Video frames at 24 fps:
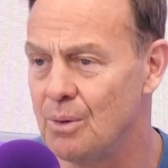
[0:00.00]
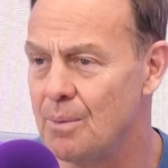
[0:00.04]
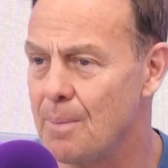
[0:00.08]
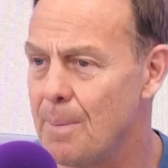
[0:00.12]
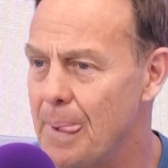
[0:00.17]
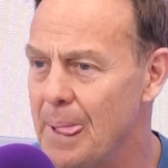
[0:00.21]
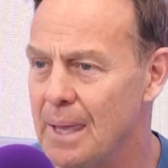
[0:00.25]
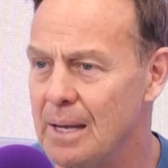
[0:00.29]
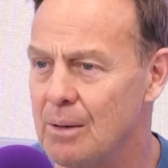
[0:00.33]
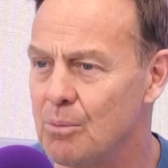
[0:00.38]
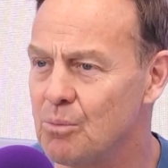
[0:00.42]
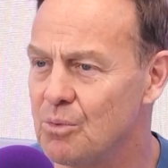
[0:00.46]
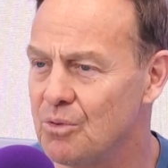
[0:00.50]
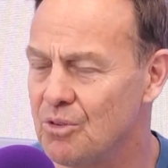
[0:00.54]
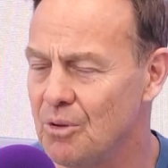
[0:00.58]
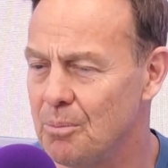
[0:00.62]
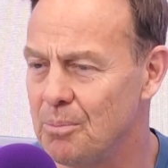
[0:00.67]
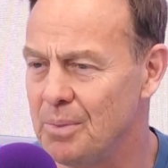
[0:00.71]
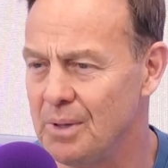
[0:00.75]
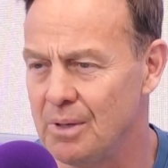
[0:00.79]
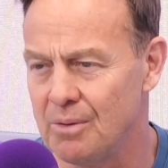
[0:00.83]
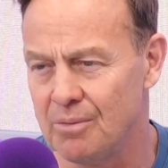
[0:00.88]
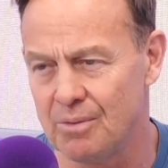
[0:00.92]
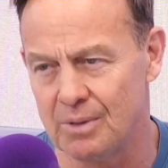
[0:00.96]
it was a
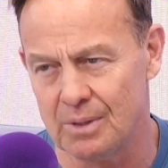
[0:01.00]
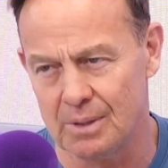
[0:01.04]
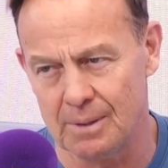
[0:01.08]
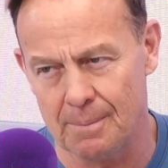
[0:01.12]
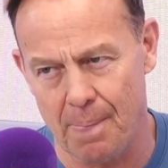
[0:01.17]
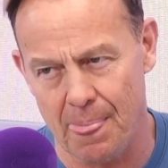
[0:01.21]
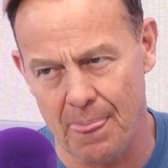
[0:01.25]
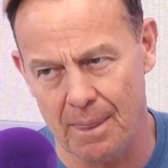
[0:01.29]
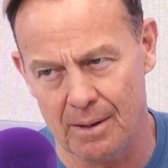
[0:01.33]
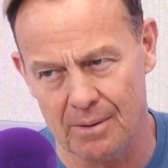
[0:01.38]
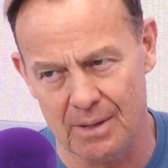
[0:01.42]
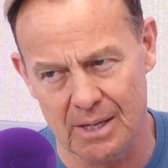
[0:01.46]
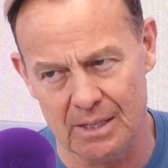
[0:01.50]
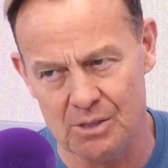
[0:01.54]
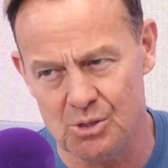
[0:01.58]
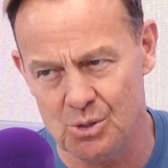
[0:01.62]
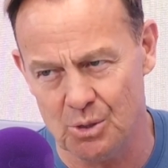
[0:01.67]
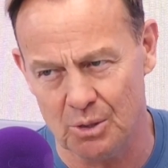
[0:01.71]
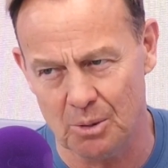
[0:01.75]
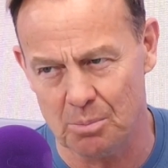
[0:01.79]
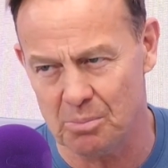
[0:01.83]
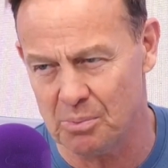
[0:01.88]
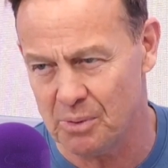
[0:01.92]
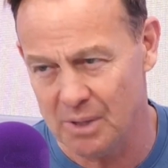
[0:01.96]
bit of they
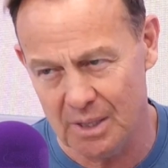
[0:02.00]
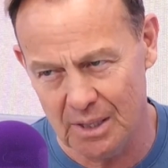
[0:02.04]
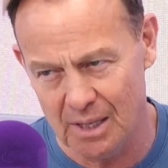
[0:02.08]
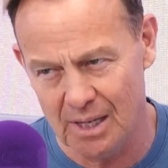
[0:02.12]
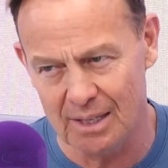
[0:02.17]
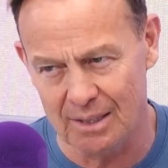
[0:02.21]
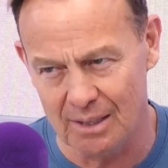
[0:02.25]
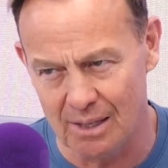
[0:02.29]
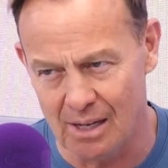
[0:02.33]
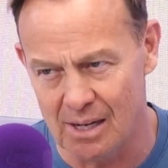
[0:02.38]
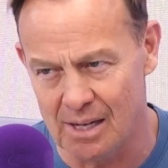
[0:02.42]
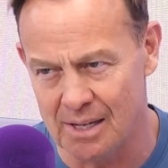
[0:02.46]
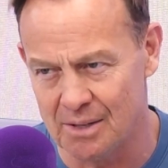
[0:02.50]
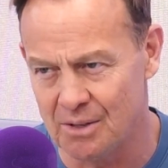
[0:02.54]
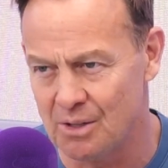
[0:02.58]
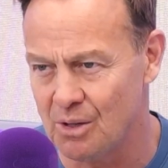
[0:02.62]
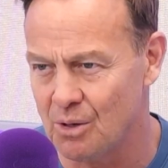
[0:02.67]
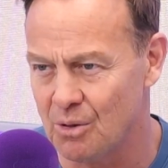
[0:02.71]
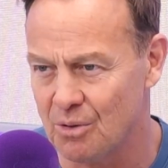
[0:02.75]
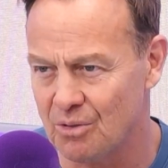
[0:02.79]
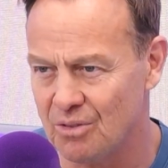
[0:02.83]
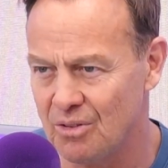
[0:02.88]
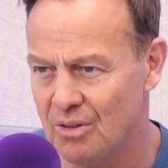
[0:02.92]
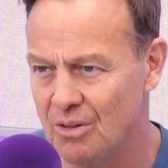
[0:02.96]
took a pretty hard line, the
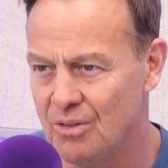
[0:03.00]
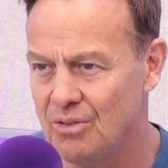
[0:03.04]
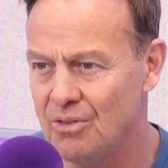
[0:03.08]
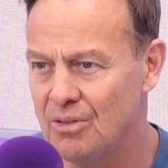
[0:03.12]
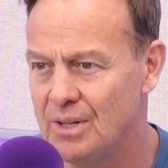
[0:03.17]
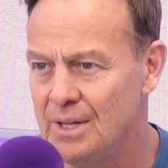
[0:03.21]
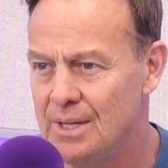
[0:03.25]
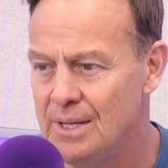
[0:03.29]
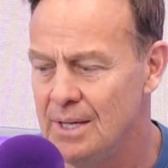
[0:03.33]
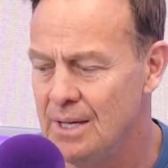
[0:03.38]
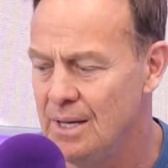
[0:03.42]
Aussies.